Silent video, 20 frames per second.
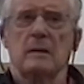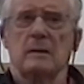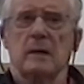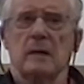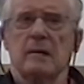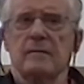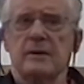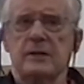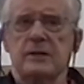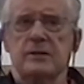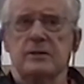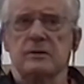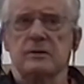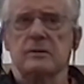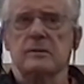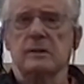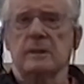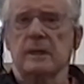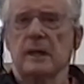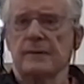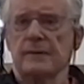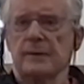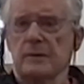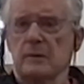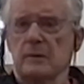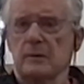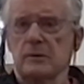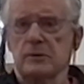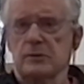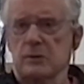Every student got their
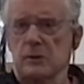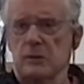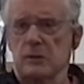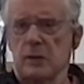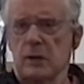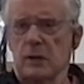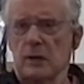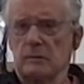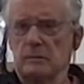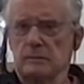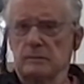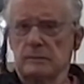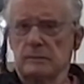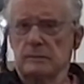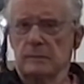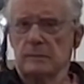own studio.